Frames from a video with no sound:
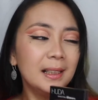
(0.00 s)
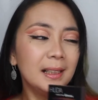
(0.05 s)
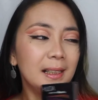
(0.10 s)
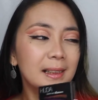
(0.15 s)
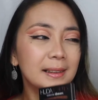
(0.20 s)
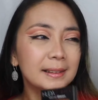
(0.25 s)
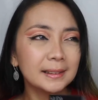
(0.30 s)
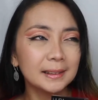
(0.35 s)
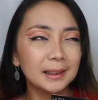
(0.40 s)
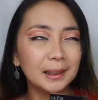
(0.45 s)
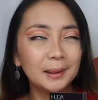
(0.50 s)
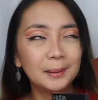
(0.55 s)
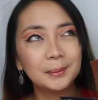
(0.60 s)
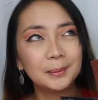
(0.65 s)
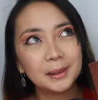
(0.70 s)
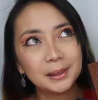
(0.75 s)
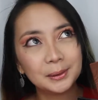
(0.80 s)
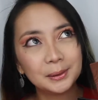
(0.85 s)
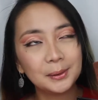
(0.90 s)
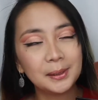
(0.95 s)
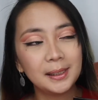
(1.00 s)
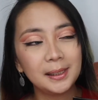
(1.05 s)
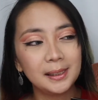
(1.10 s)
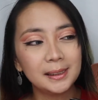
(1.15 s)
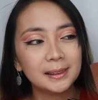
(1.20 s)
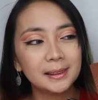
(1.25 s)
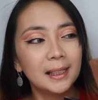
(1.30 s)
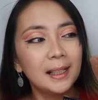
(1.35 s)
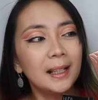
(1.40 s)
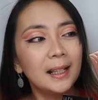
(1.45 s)
The truth
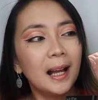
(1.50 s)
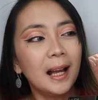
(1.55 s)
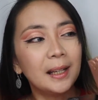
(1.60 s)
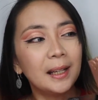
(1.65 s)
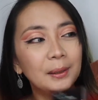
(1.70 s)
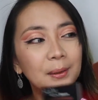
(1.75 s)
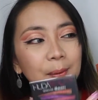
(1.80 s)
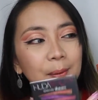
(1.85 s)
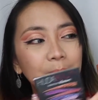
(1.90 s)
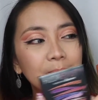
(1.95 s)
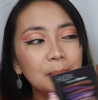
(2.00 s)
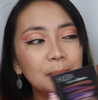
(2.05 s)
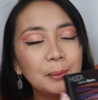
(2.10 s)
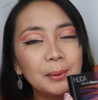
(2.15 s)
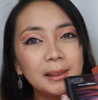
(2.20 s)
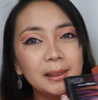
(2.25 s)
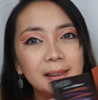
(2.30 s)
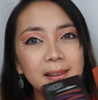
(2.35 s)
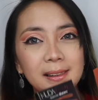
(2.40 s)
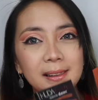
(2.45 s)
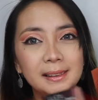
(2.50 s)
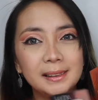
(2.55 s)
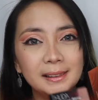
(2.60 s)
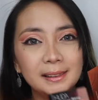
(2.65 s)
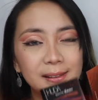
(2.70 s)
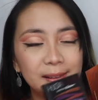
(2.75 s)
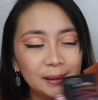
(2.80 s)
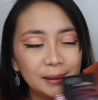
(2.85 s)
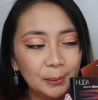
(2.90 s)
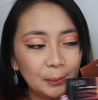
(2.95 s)
is, I only wanted this
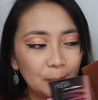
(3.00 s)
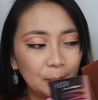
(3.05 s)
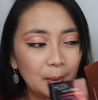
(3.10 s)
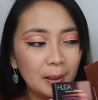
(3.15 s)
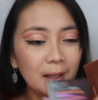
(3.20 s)
too.